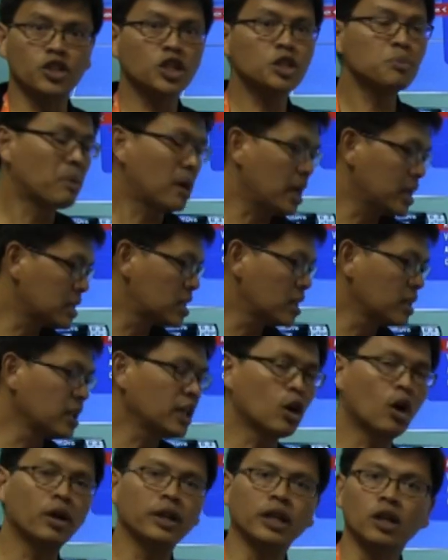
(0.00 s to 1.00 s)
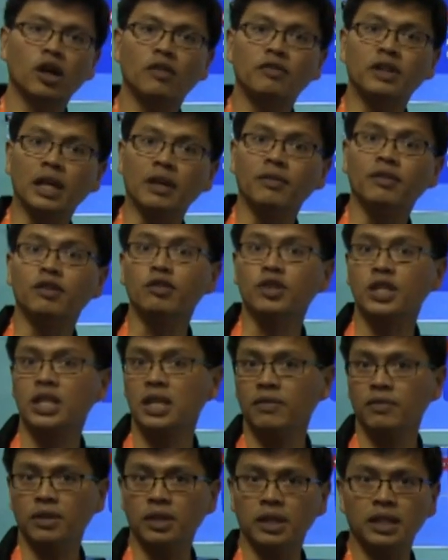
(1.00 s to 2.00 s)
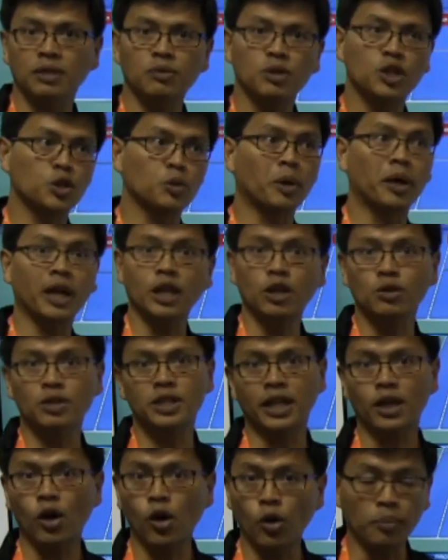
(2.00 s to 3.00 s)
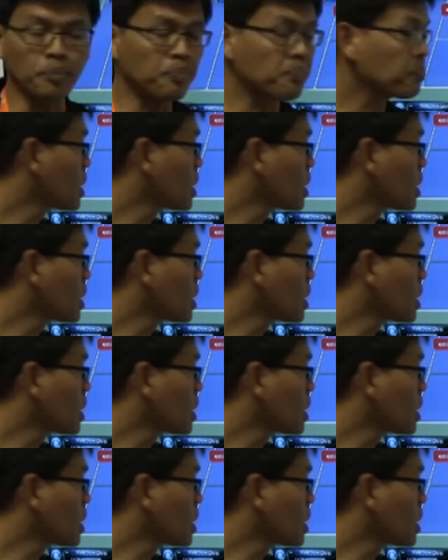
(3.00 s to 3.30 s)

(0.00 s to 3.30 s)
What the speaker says: just by turning on and off the AV receiver, which is what I use at home.